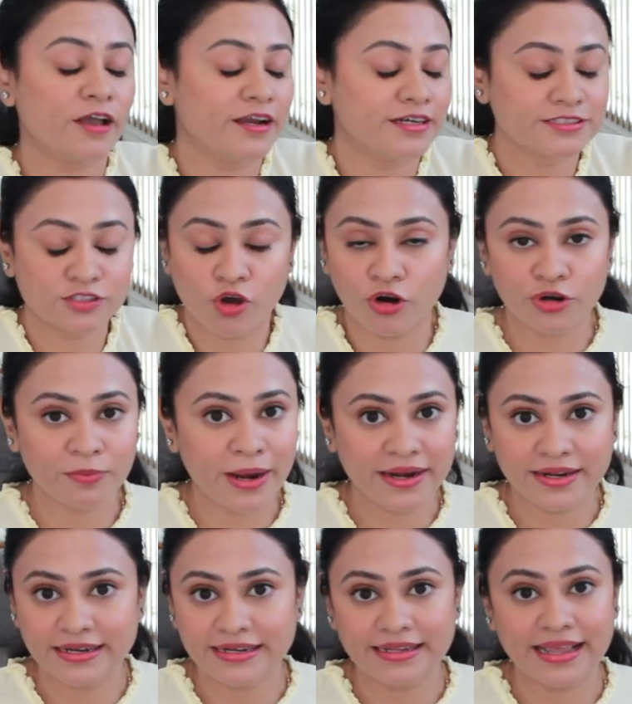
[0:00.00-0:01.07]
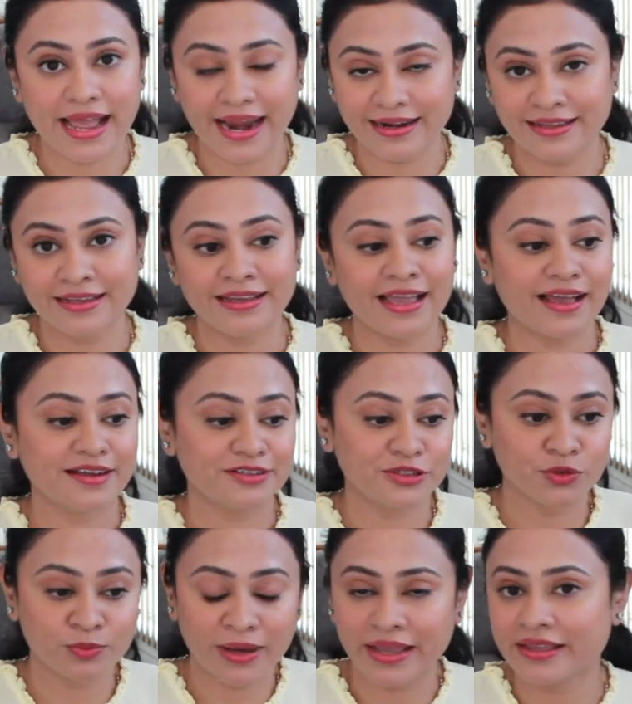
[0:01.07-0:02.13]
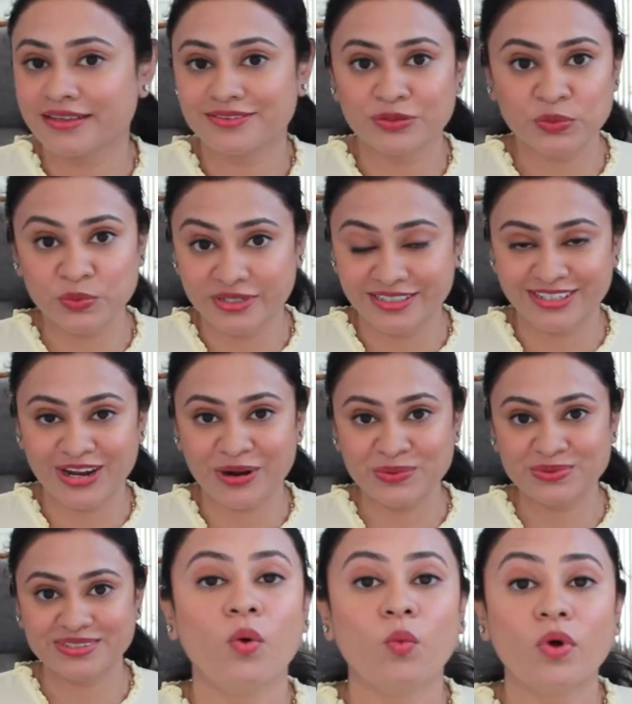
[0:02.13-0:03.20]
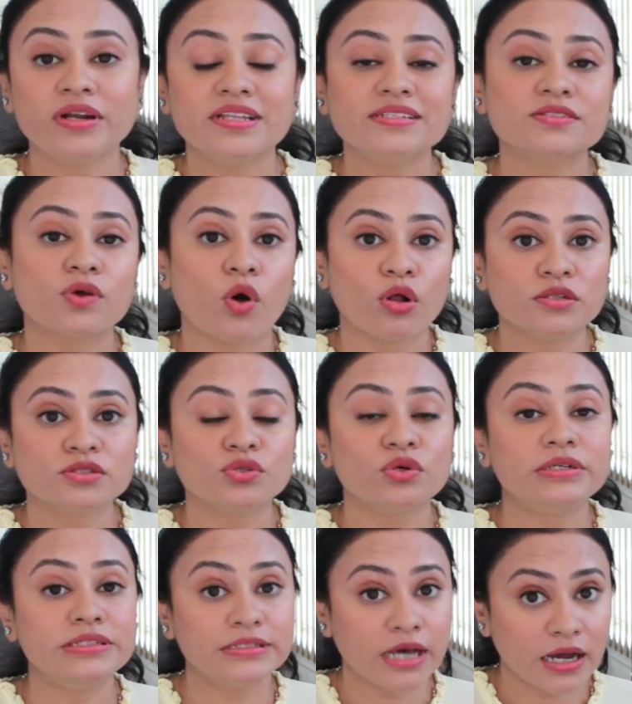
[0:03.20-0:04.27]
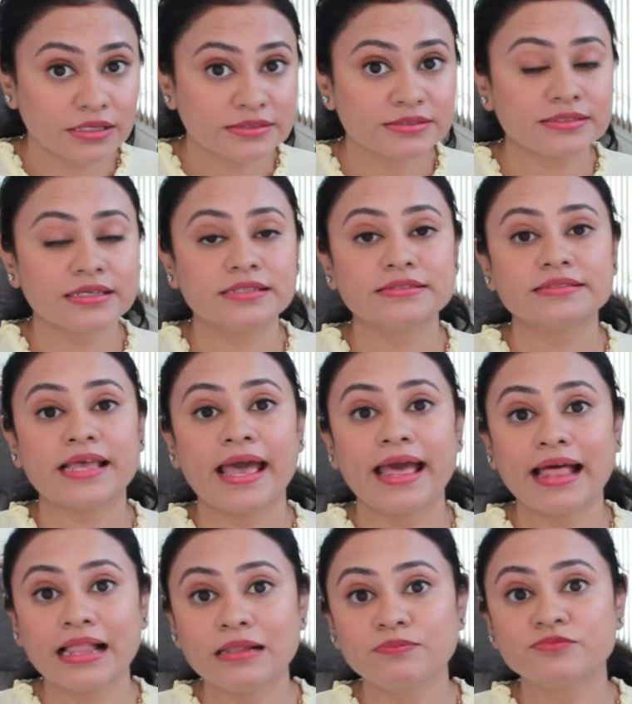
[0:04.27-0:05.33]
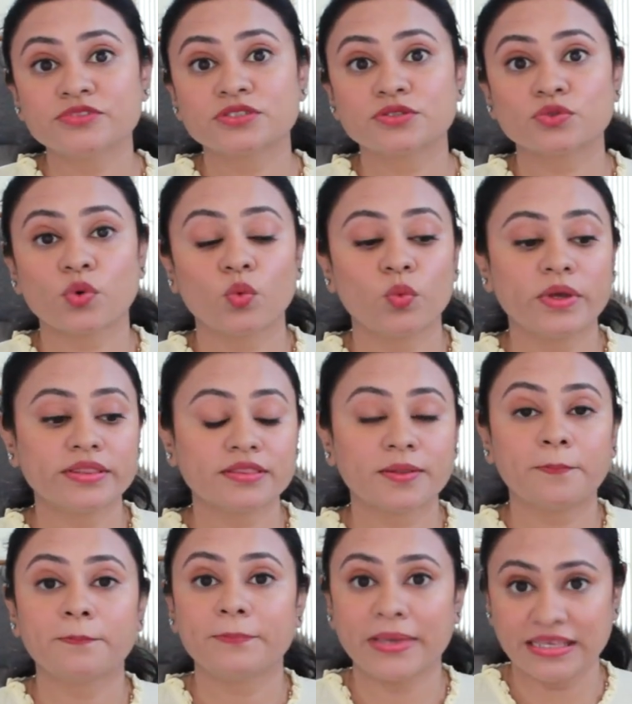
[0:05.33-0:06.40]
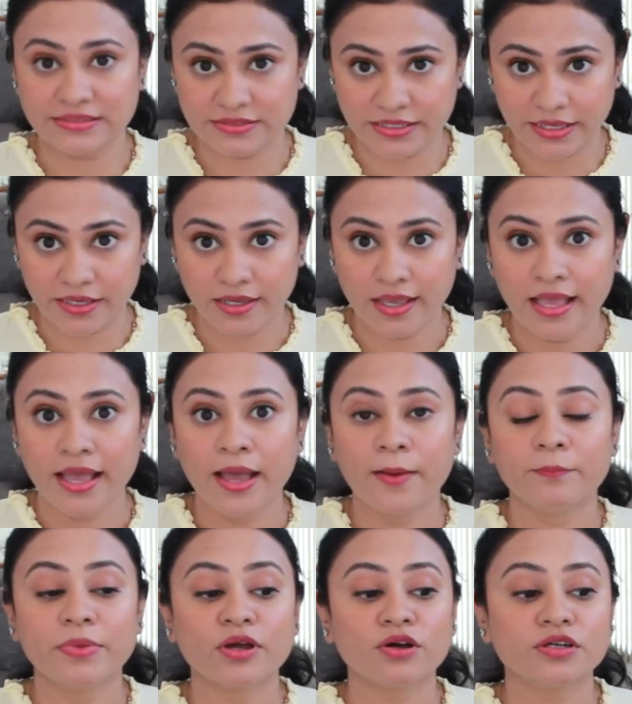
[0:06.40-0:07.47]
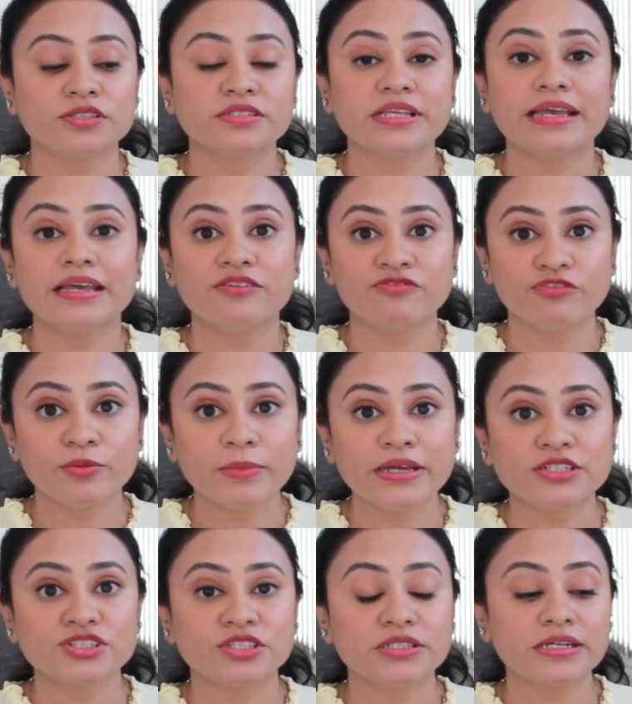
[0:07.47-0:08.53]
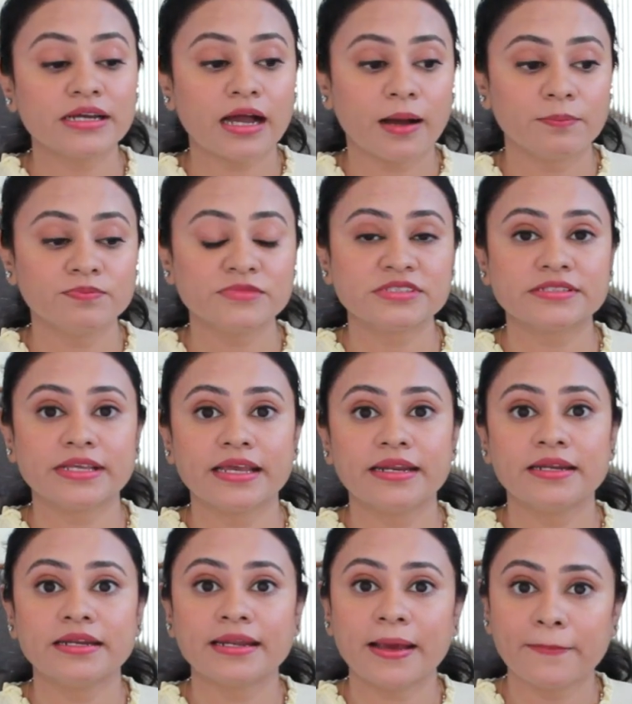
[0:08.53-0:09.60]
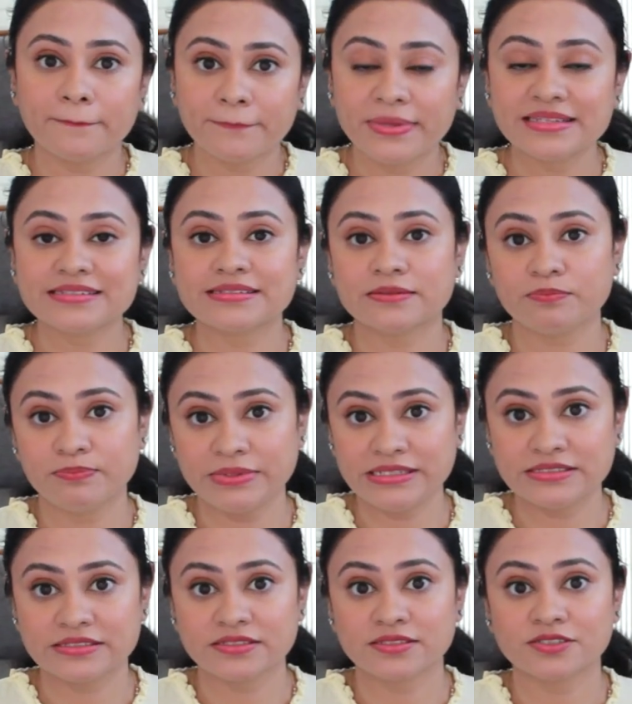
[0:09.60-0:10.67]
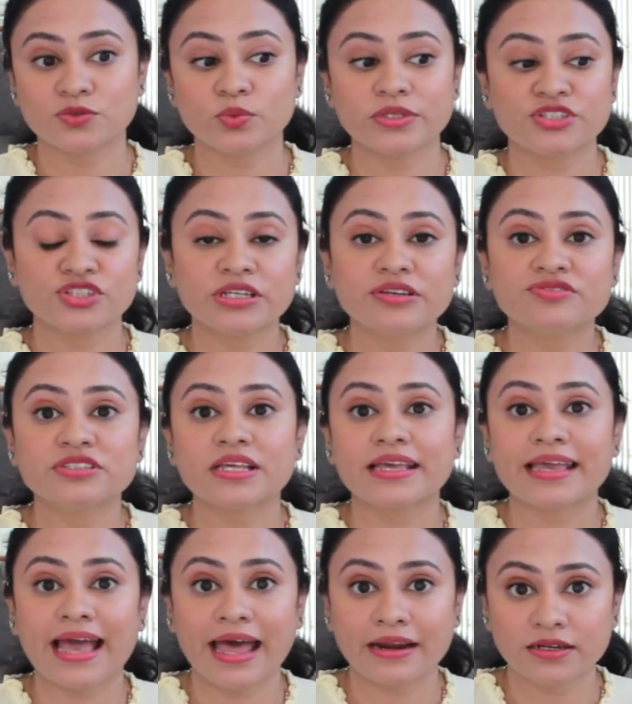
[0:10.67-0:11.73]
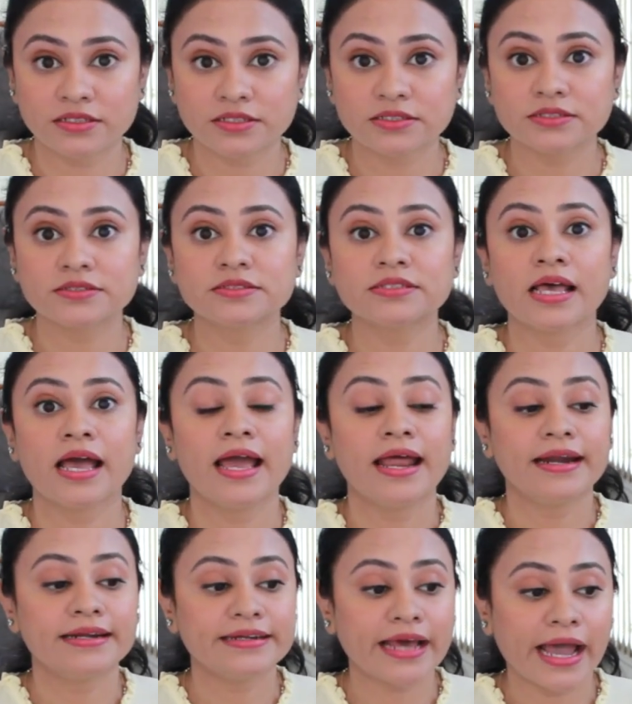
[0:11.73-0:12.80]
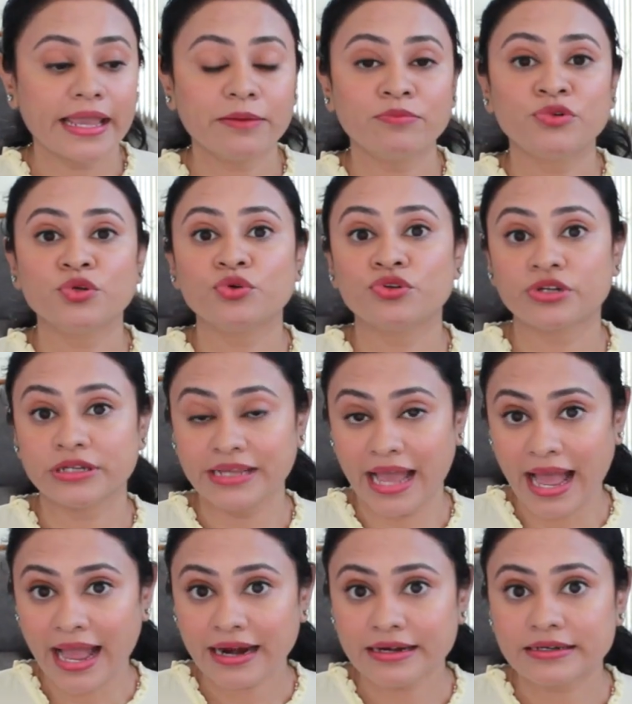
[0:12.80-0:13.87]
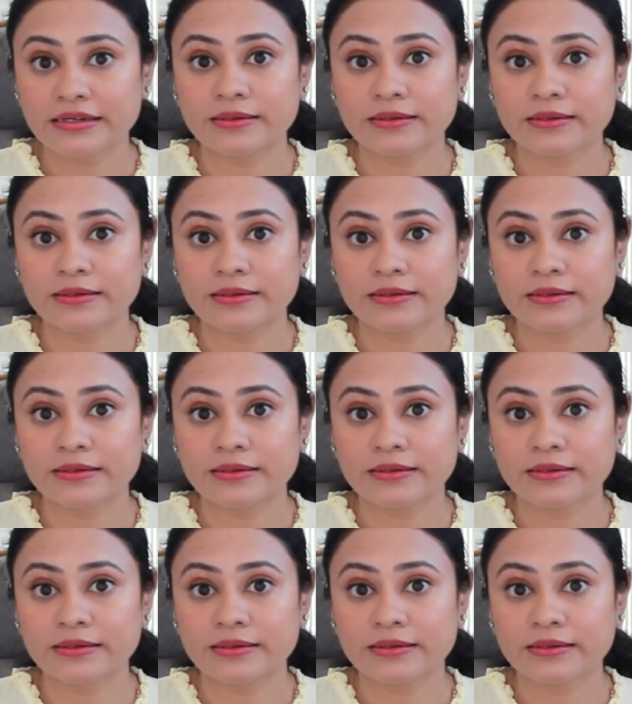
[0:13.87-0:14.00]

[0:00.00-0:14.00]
it's automatically adding to my word count. What this also does is helps with pacing, because the information comes in bits and pieces, which gives the characters time to react,